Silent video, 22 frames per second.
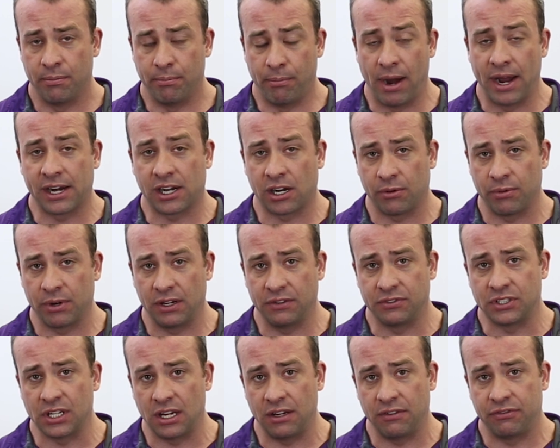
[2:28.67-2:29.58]

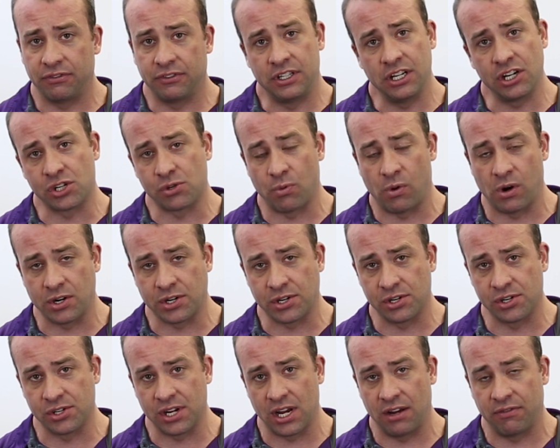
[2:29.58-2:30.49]
microwave safe,
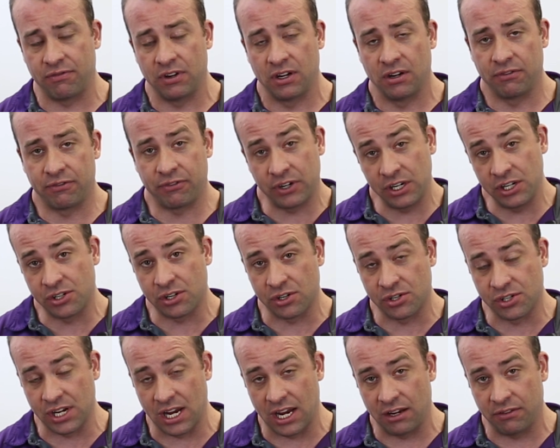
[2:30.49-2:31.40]
dishwasher safe,
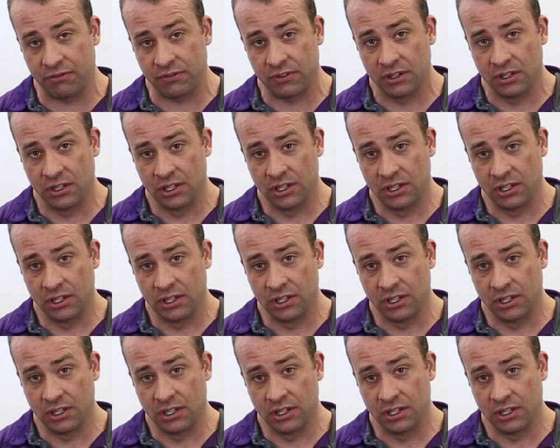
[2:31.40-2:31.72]
freezer safe,